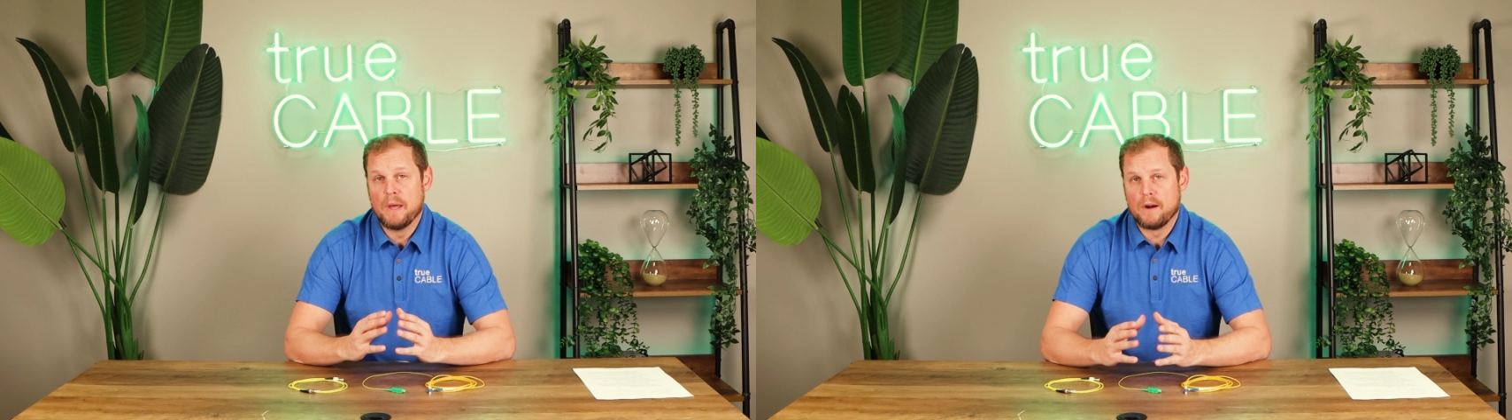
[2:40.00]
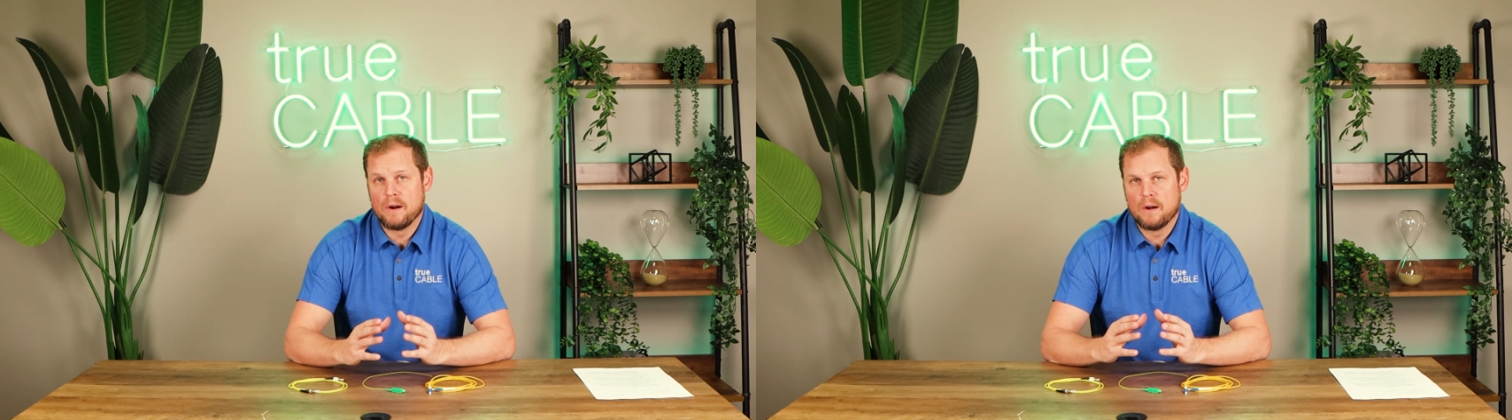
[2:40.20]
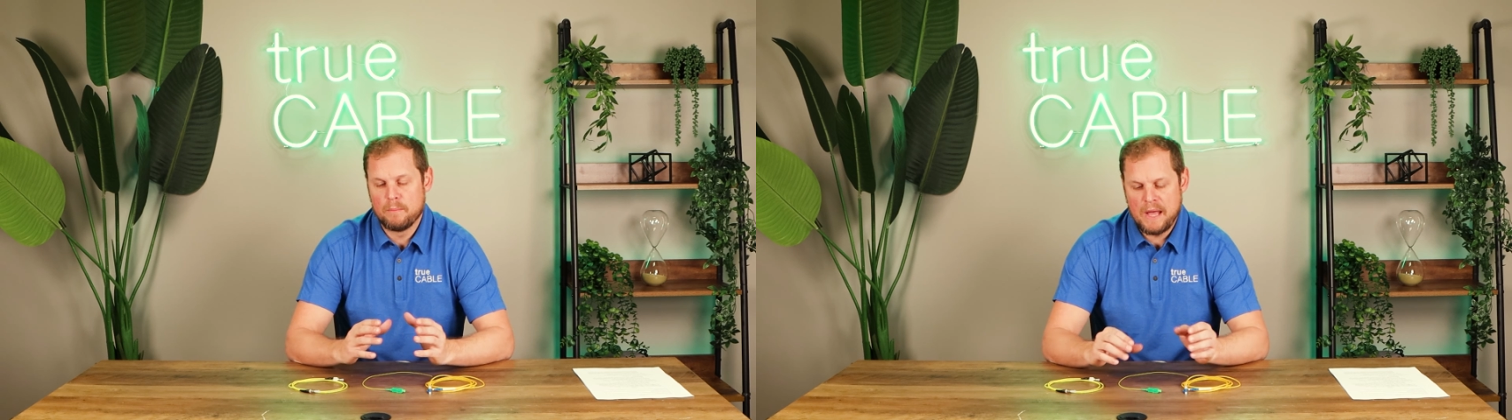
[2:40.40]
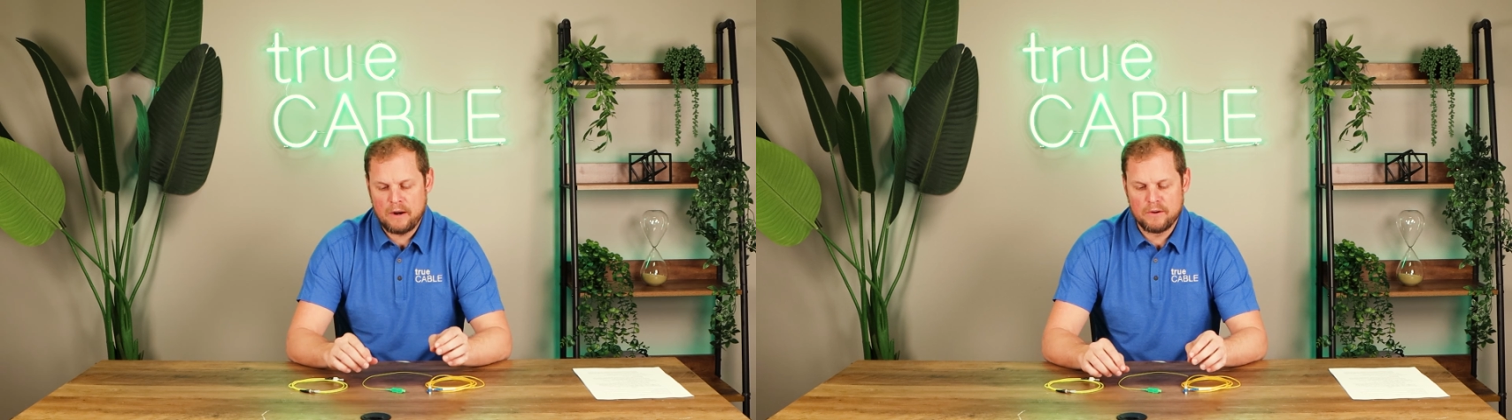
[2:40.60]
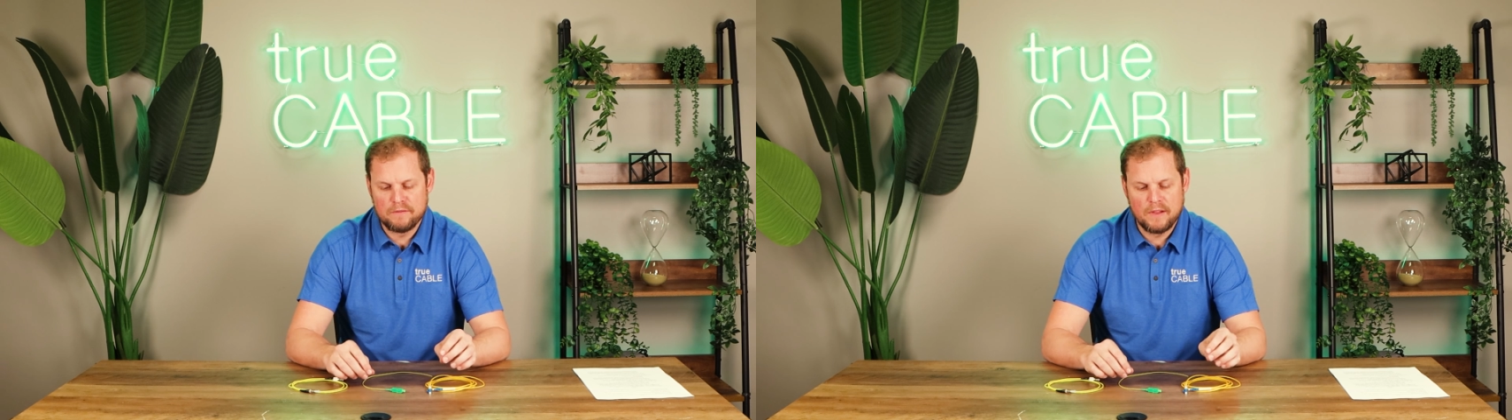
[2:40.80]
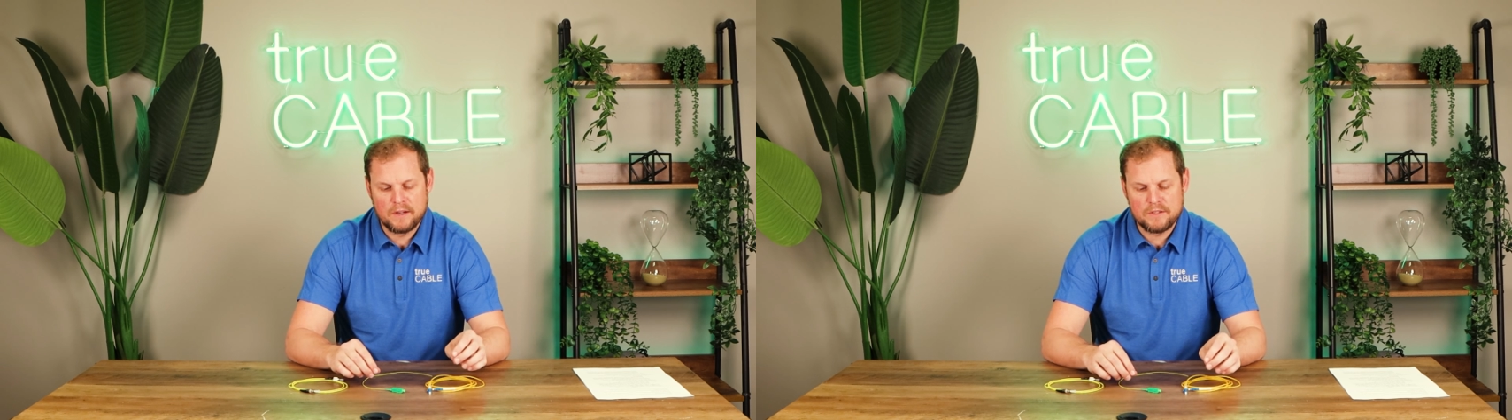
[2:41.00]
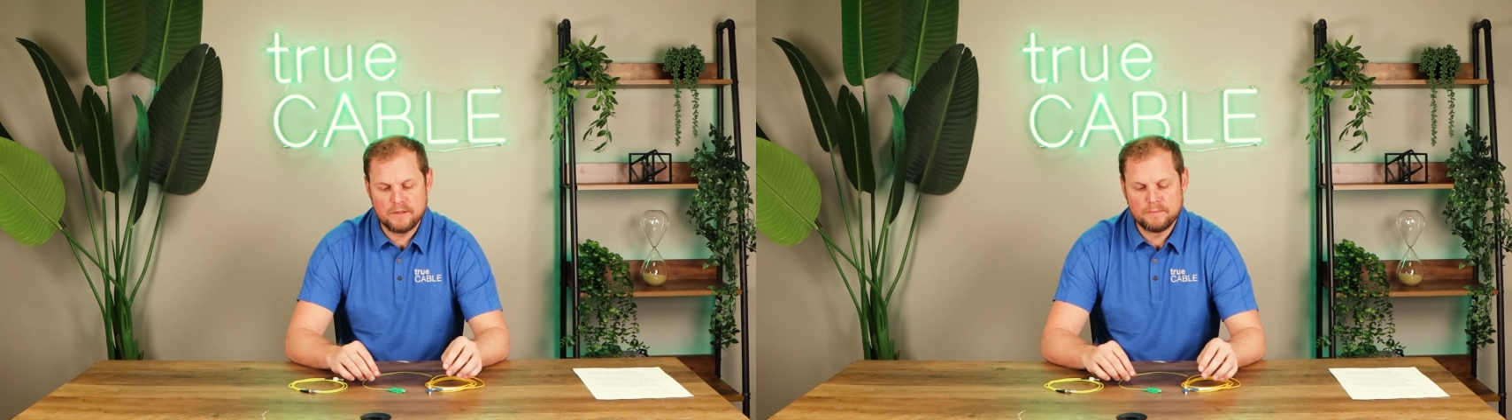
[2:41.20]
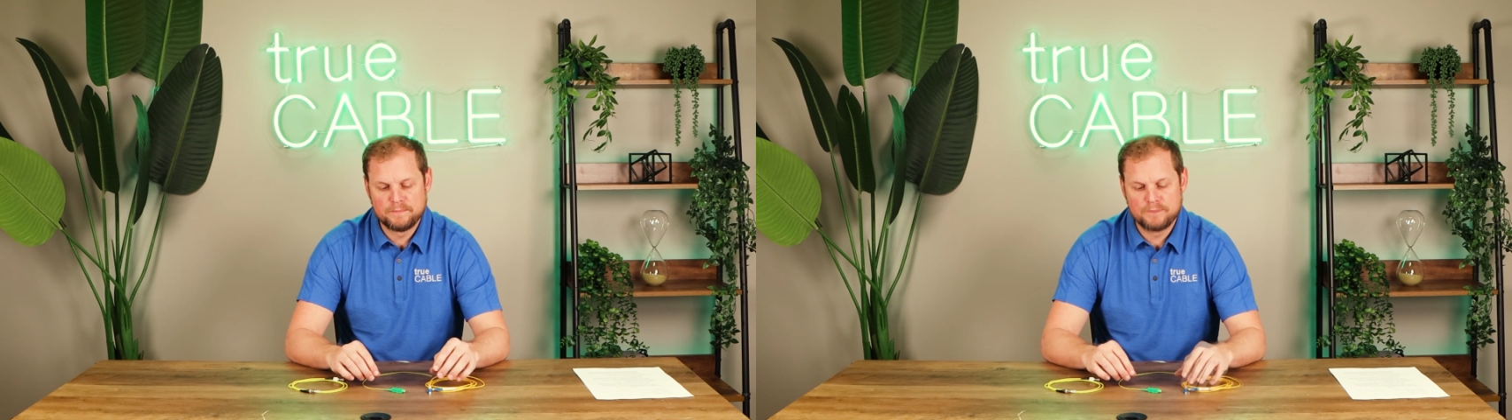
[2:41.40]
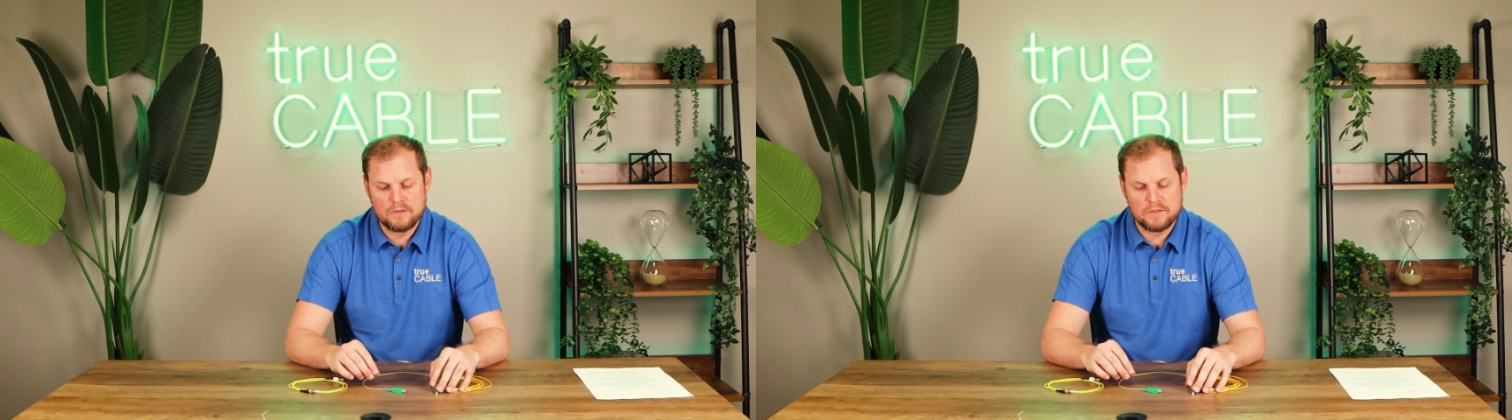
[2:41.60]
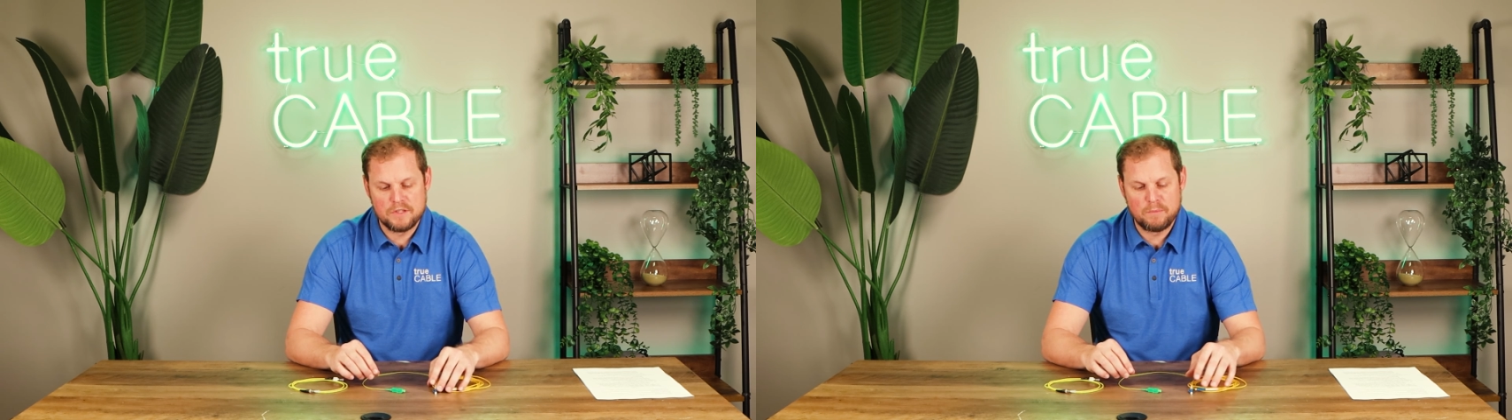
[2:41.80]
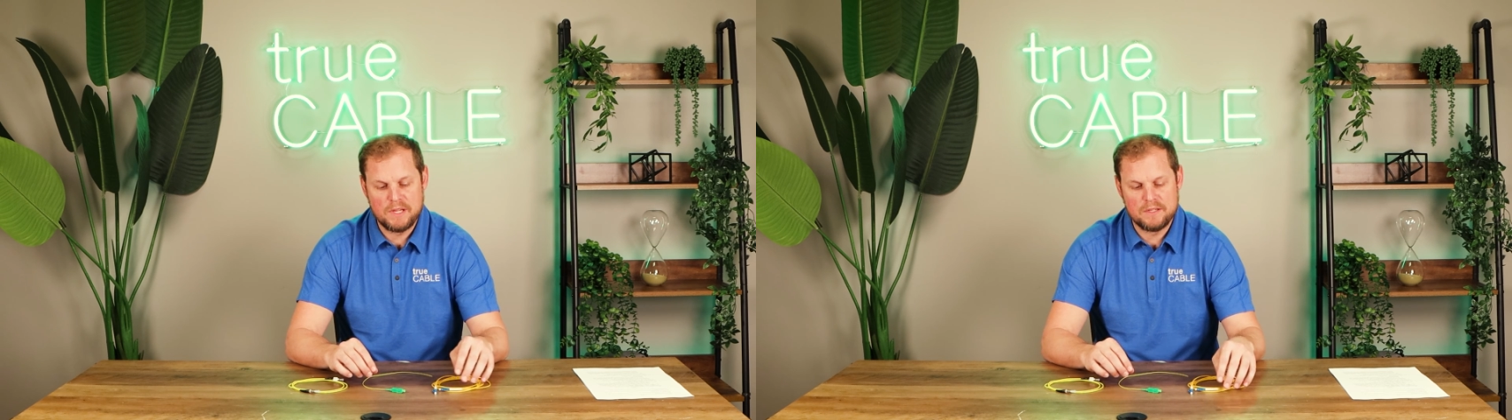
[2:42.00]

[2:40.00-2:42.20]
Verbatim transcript: better back reflection versus the